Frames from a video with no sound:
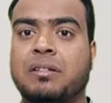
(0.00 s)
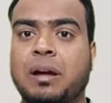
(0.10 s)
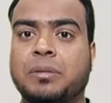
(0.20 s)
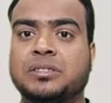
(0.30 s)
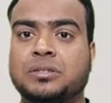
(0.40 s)

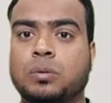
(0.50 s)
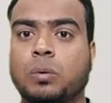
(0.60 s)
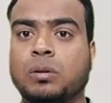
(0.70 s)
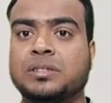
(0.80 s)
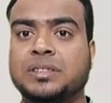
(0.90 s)
Cramer's
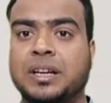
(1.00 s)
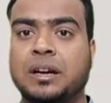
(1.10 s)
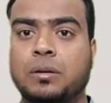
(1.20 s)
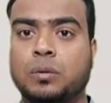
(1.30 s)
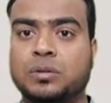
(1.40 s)
rules
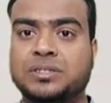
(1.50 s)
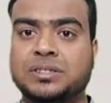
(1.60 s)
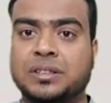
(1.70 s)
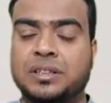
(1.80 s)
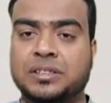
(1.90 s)

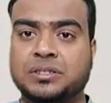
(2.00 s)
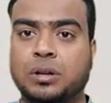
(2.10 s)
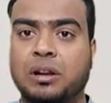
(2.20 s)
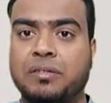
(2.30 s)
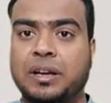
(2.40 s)
includes the
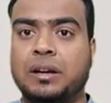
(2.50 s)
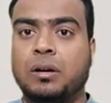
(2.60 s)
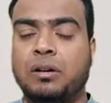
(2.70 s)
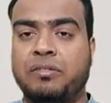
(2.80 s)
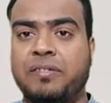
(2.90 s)
solving
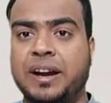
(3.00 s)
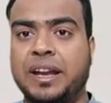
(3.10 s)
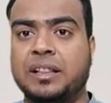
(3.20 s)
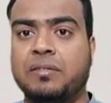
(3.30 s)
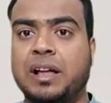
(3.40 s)
or
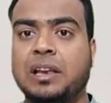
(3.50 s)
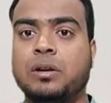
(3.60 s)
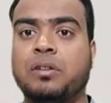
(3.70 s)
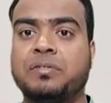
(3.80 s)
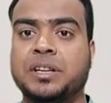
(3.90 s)
finding the
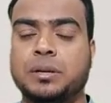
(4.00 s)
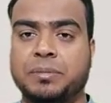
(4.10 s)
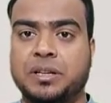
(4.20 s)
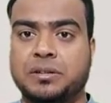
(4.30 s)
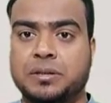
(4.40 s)
value of
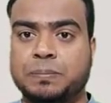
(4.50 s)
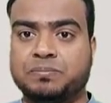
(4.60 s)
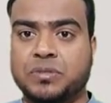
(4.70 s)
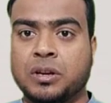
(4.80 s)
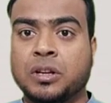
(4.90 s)
determinant.
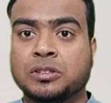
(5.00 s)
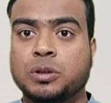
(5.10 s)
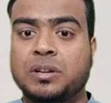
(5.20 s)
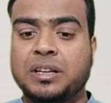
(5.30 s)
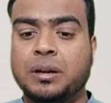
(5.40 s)

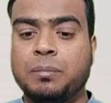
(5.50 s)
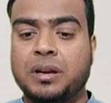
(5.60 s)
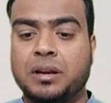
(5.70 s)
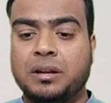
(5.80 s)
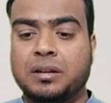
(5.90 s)
So
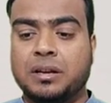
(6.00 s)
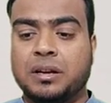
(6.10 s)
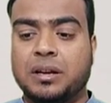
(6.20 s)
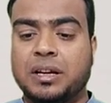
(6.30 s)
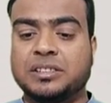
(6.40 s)
determinant
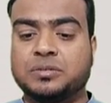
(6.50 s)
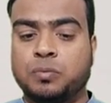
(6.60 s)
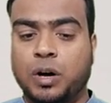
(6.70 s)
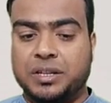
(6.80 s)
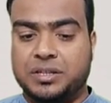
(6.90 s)
is
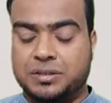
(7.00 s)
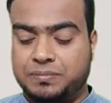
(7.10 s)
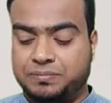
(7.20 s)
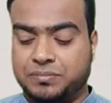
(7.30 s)
what?